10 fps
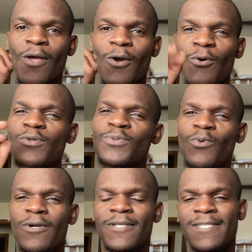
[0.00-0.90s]
who's
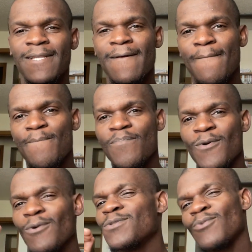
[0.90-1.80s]
worst.
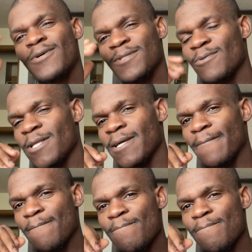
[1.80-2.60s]
Who's worse, really?